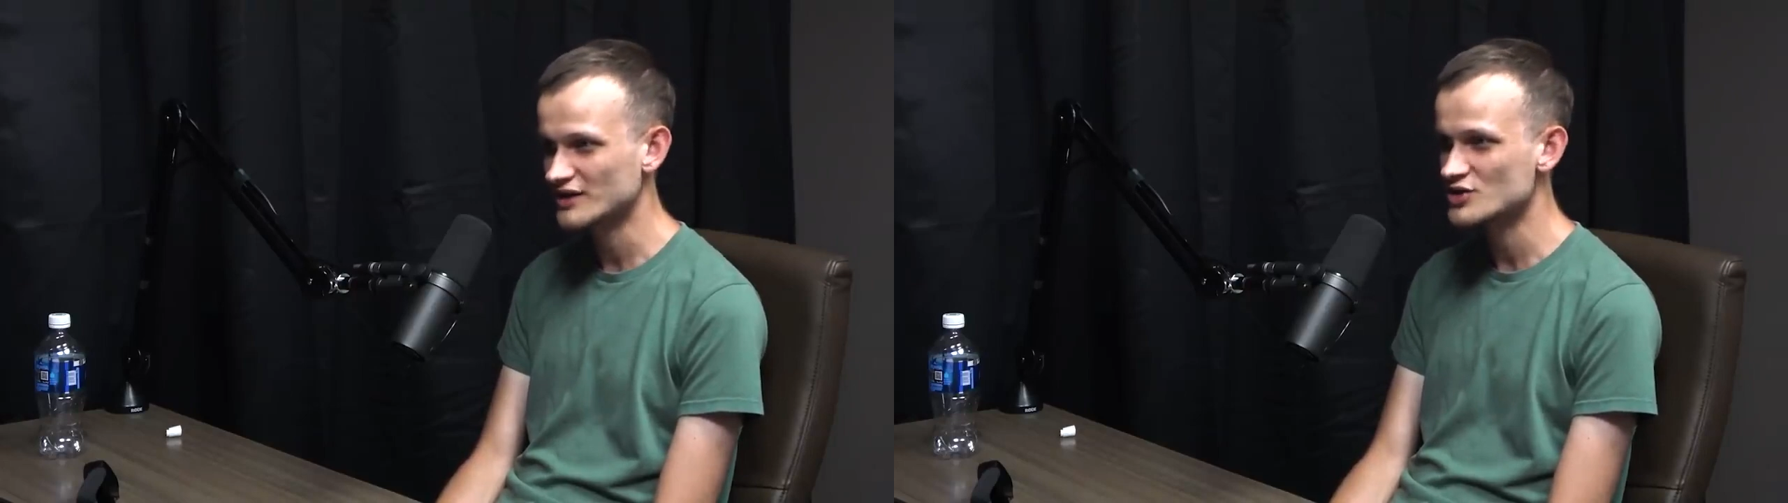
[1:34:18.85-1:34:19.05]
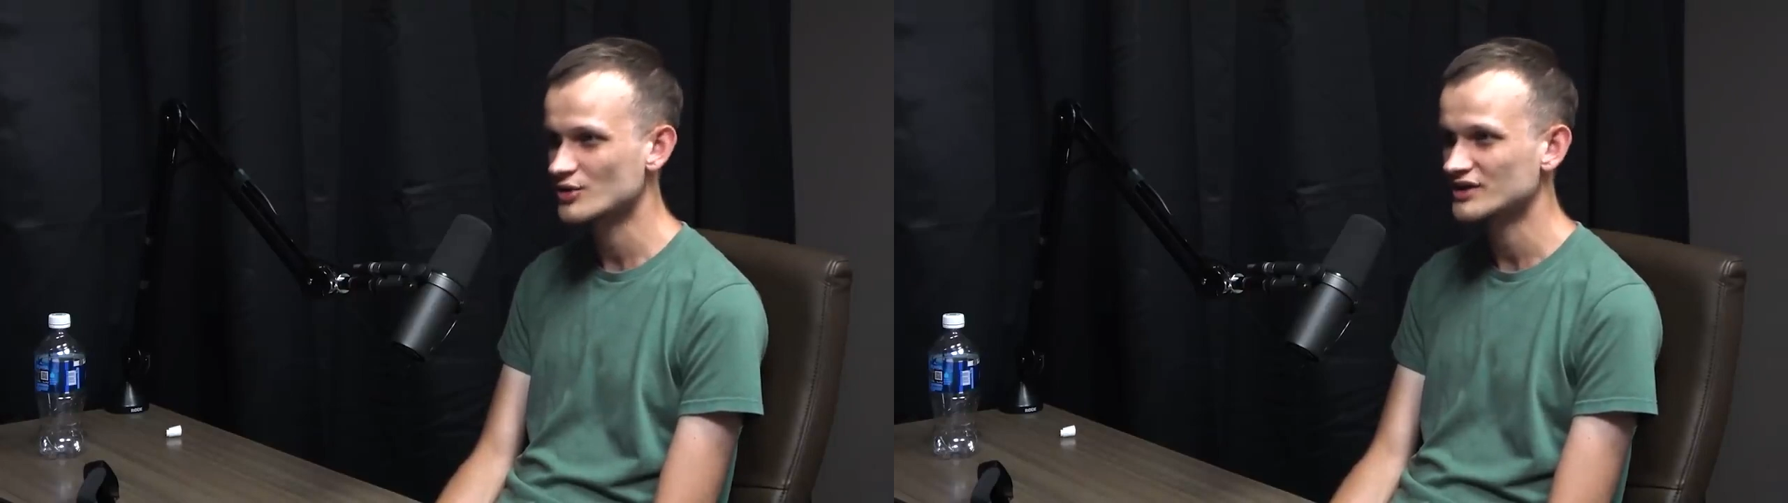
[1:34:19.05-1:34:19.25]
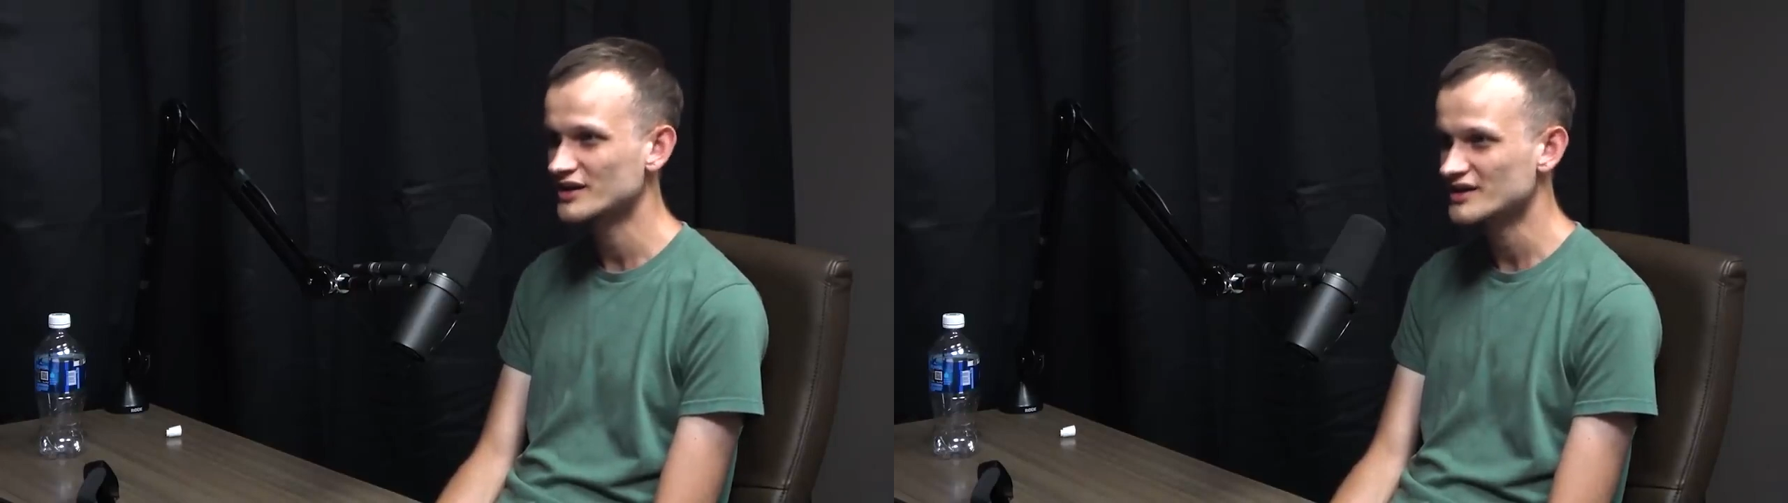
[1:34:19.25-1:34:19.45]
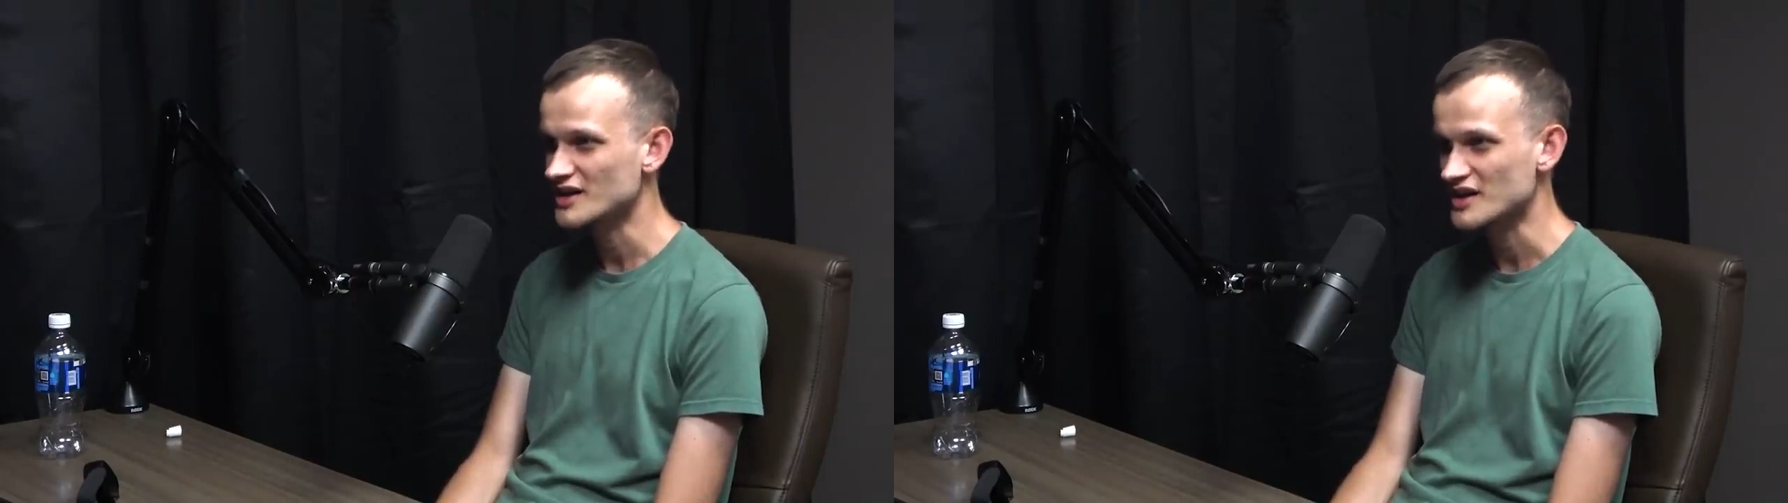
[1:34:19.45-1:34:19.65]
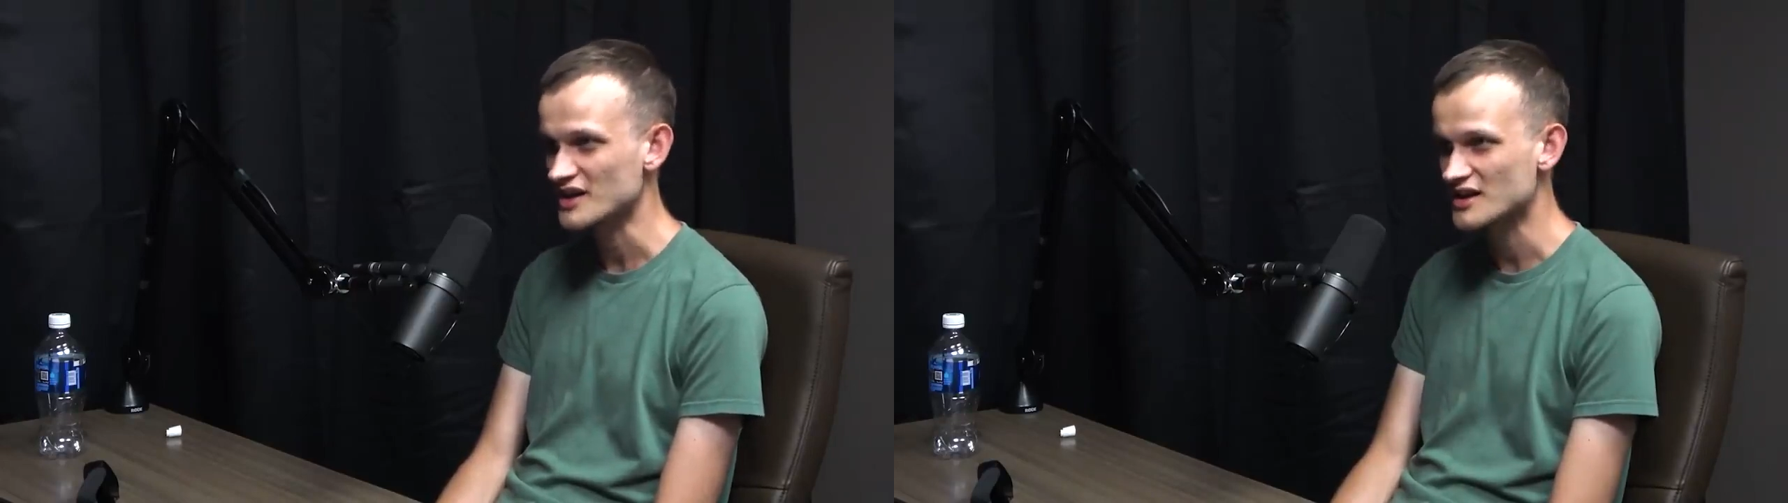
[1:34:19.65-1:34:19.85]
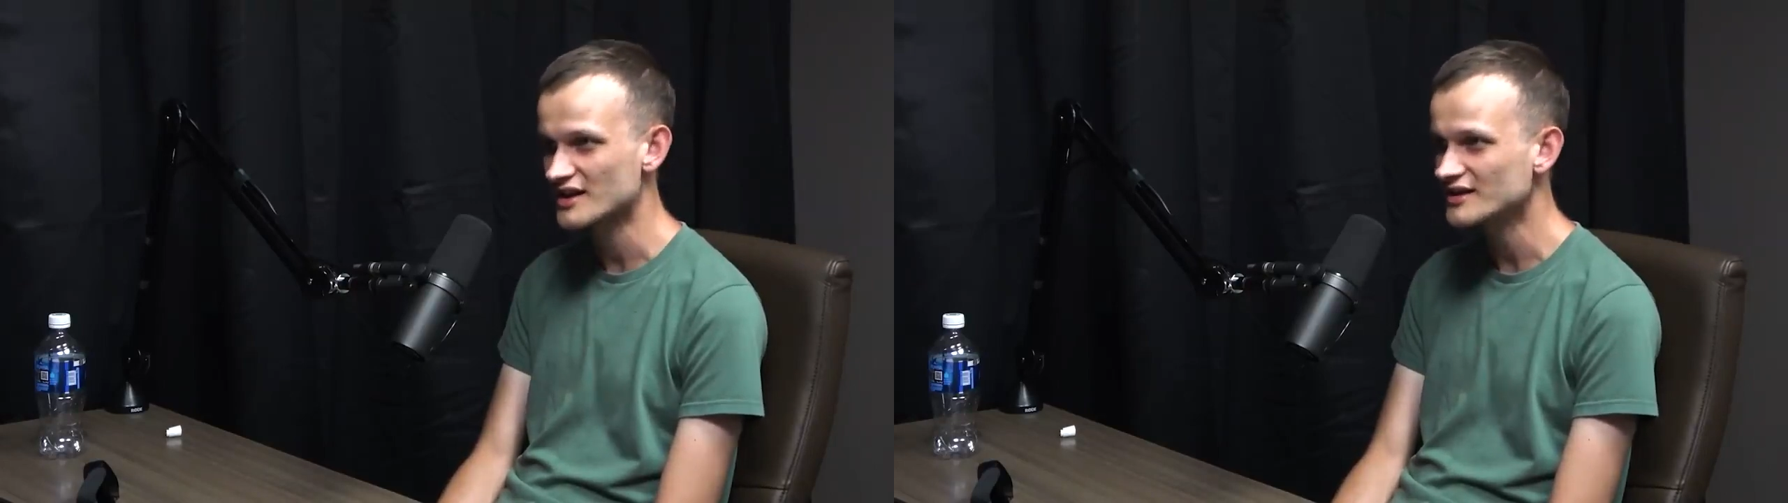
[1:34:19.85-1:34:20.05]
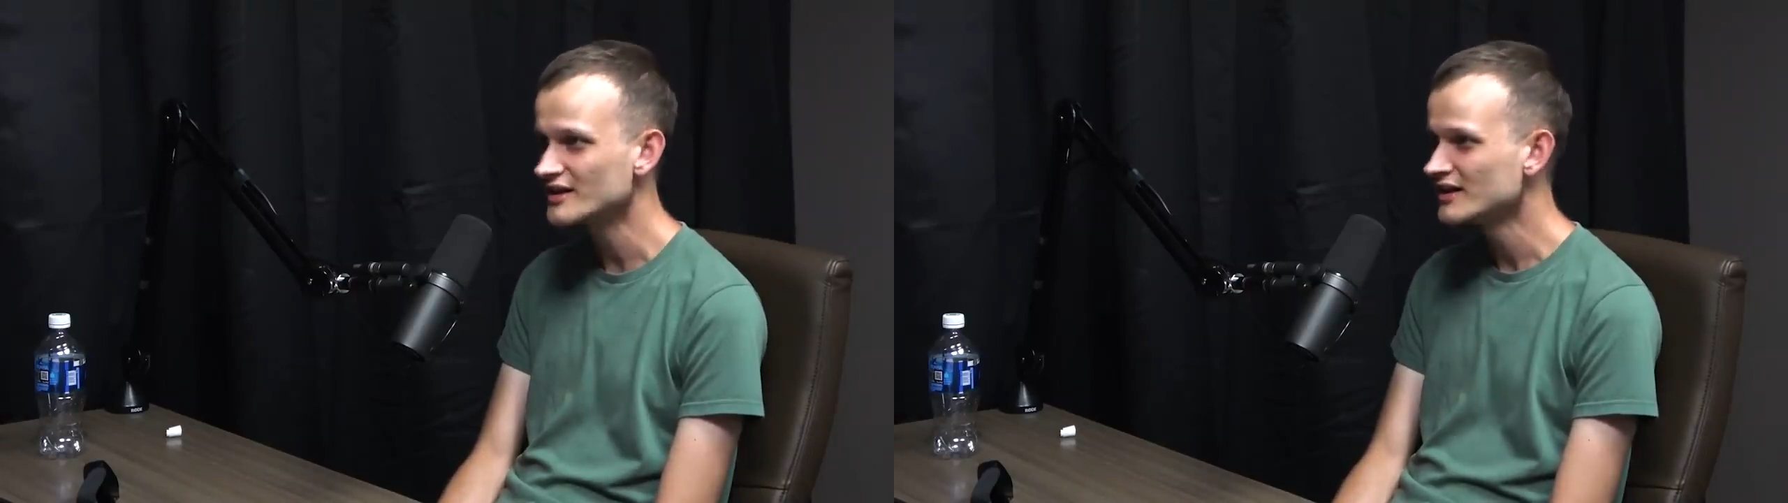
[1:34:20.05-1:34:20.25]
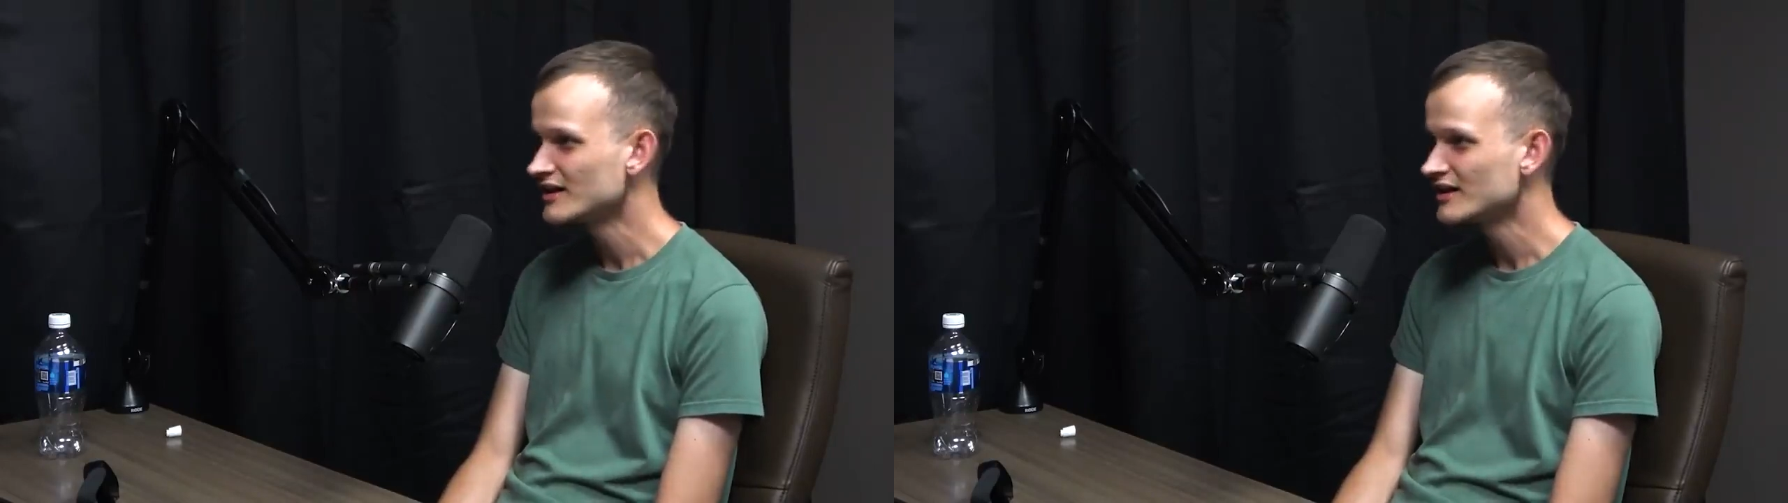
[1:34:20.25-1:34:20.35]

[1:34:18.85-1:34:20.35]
then join the ETC side,